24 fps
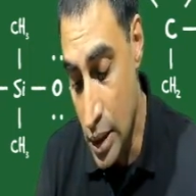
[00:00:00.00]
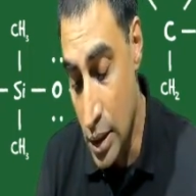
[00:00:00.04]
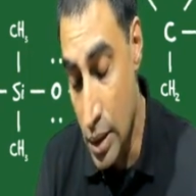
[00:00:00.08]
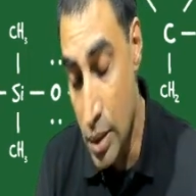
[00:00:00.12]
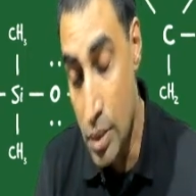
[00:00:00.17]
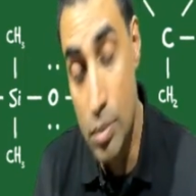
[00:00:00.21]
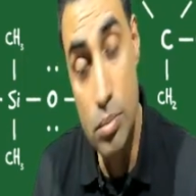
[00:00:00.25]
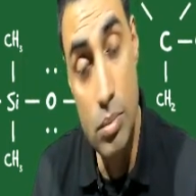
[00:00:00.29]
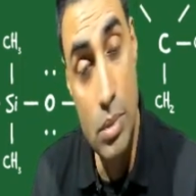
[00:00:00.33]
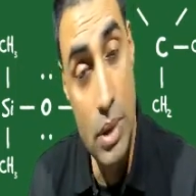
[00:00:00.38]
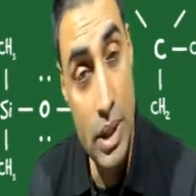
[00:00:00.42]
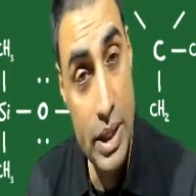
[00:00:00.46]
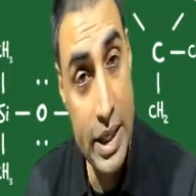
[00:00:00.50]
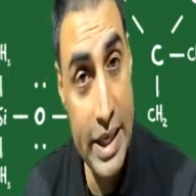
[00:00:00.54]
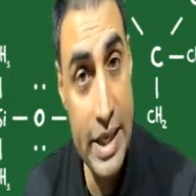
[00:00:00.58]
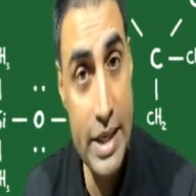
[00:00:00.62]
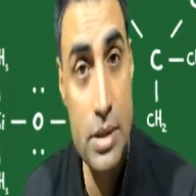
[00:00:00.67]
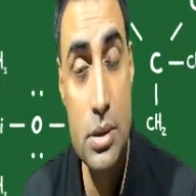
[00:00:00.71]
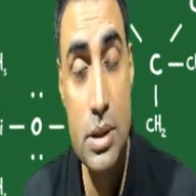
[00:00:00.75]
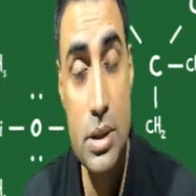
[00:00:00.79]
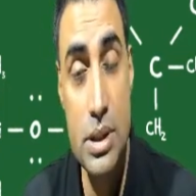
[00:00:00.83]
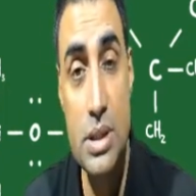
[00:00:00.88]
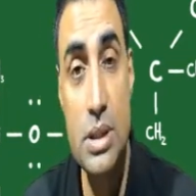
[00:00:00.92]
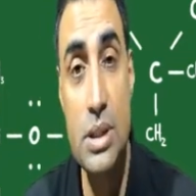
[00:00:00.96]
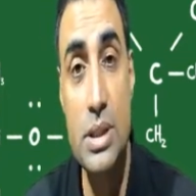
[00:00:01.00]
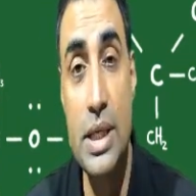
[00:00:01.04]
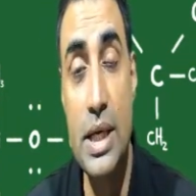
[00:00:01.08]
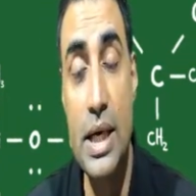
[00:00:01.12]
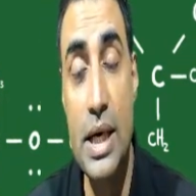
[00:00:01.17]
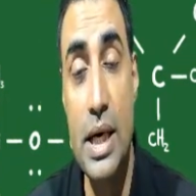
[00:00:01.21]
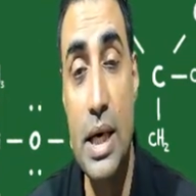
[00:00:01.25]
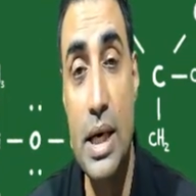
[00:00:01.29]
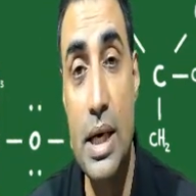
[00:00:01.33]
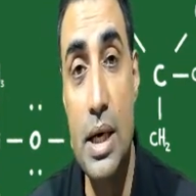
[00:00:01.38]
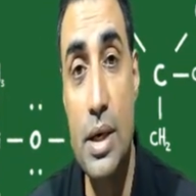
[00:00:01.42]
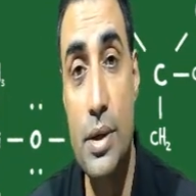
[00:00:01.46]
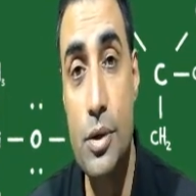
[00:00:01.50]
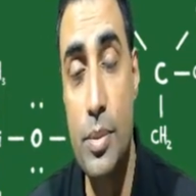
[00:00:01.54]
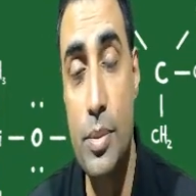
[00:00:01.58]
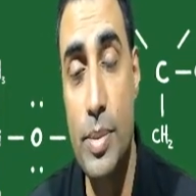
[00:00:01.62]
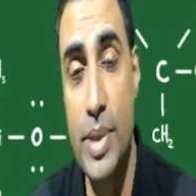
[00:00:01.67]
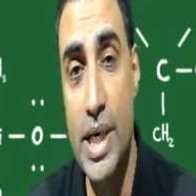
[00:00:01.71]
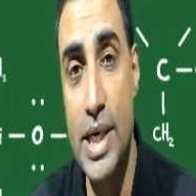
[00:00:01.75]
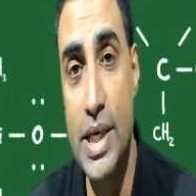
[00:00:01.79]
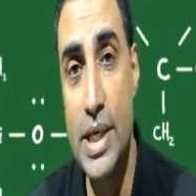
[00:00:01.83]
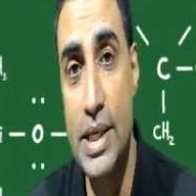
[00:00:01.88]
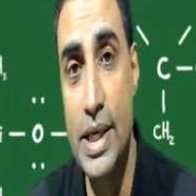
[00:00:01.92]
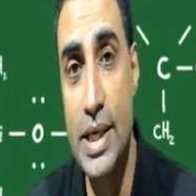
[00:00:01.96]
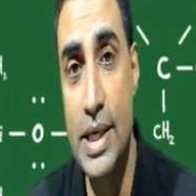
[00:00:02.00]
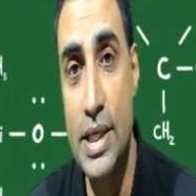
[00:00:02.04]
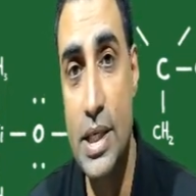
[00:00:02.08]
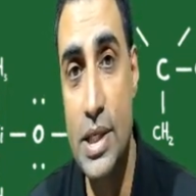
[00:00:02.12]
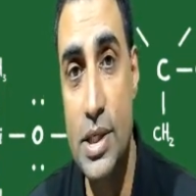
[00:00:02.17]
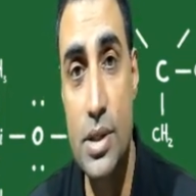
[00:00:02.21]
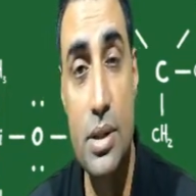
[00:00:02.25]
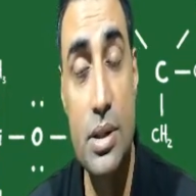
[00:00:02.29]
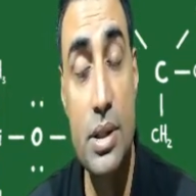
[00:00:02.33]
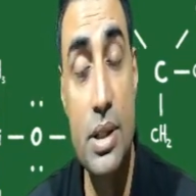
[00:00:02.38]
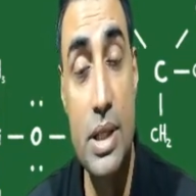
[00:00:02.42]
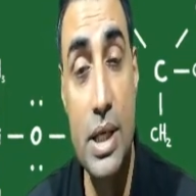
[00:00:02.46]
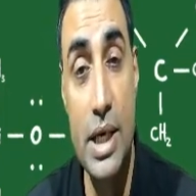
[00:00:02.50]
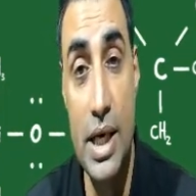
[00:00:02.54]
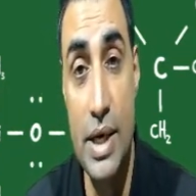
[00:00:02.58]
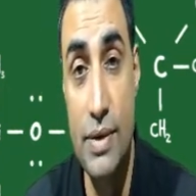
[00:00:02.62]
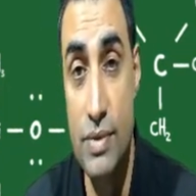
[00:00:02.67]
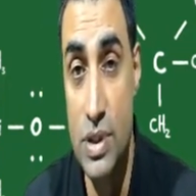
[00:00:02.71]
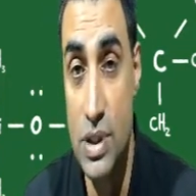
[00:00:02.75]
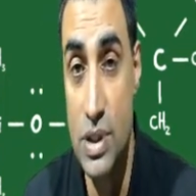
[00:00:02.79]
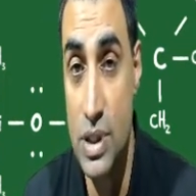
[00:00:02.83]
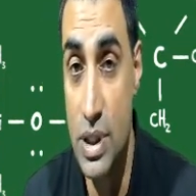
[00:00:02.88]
Again, since they are electromagnetic radiation, they have the same